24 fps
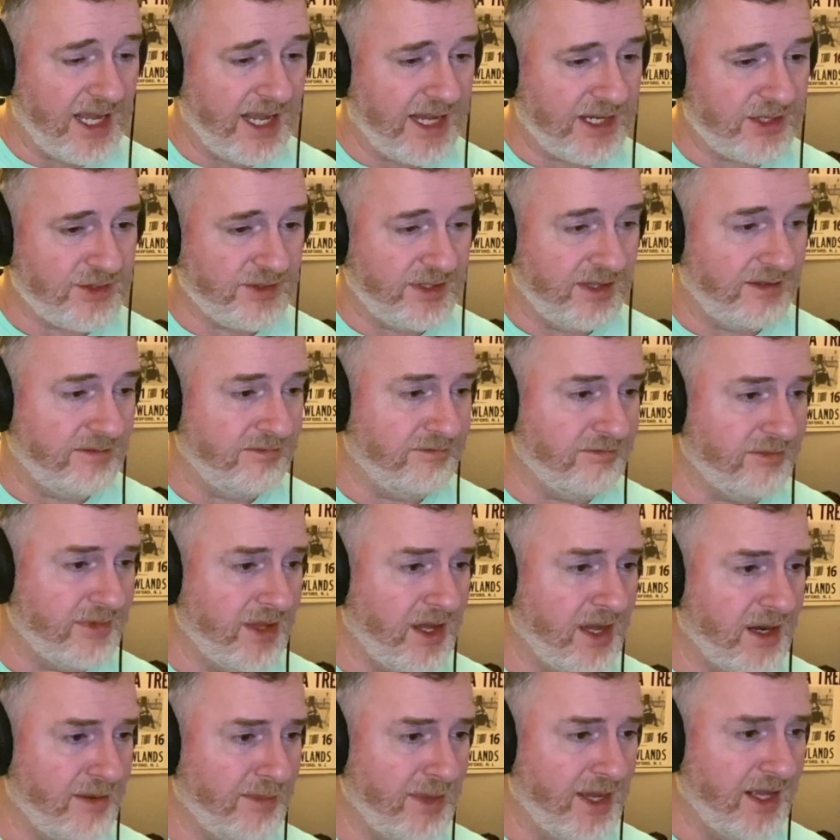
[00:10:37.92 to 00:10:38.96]
actually
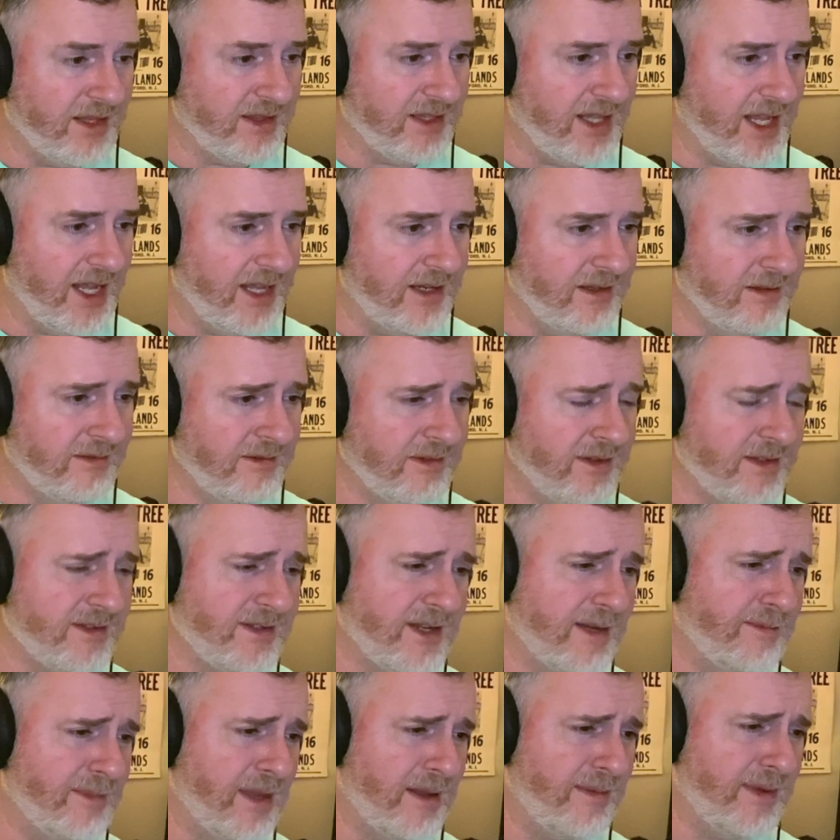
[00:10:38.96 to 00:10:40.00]
thought about that. I was
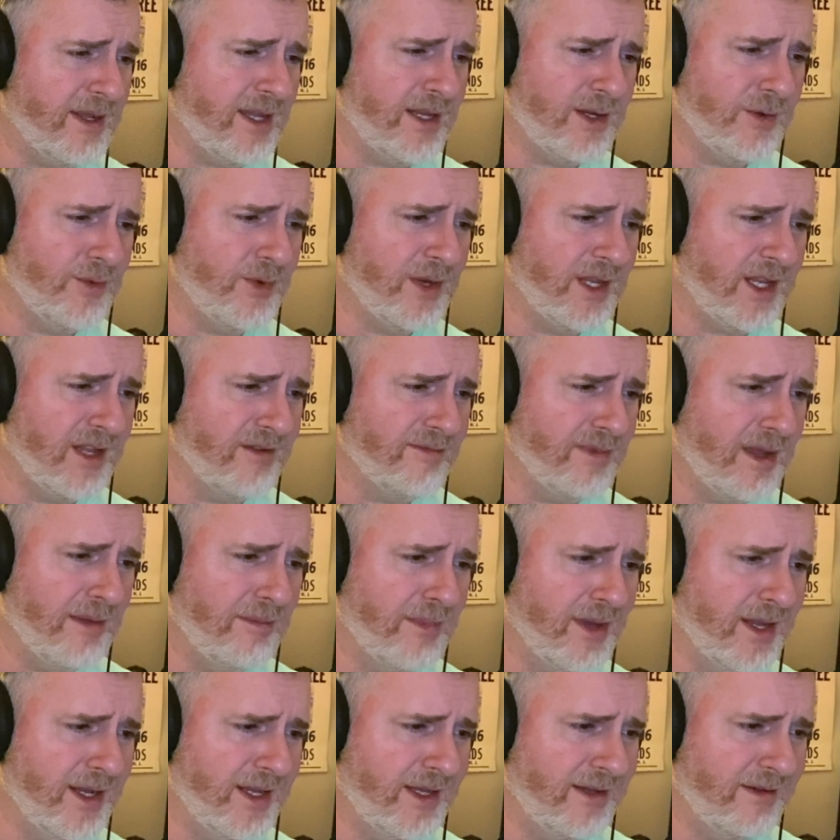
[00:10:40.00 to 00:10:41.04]
like, maybe I don't want to give my
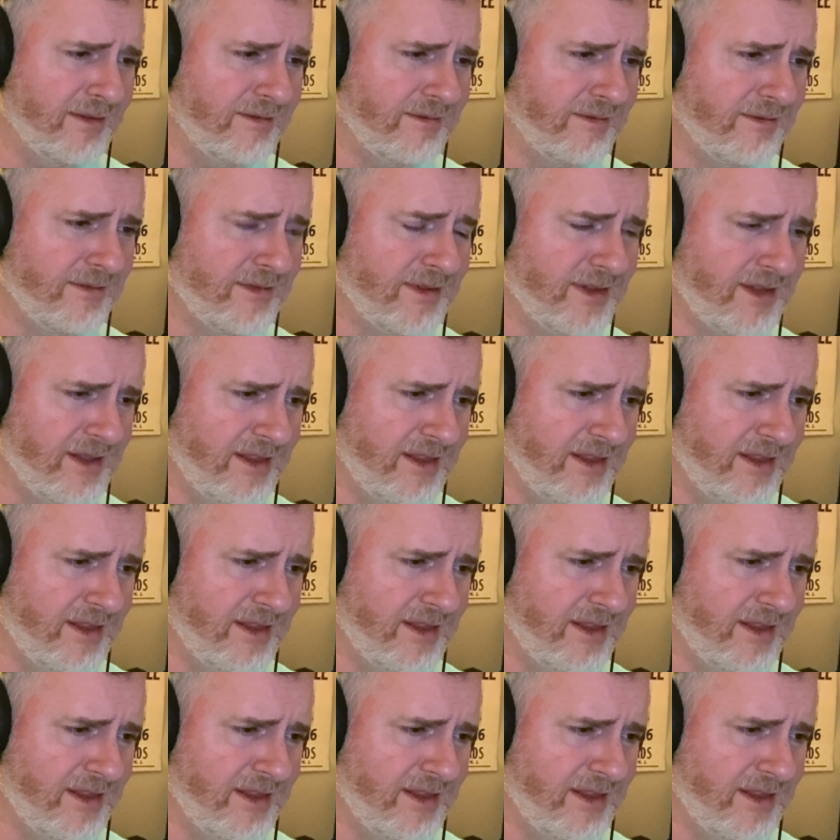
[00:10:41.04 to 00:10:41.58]
money to